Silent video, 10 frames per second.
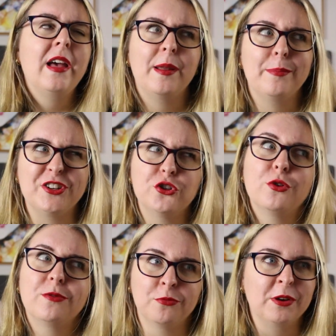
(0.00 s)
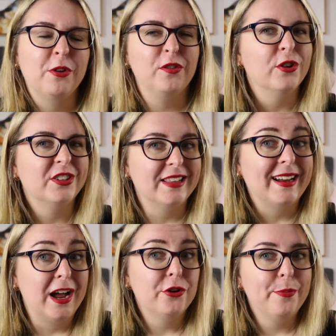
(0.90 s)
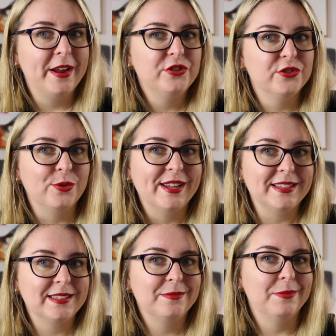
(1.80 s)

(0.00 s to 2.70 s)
And by short, we're referring to like 100 pages or less,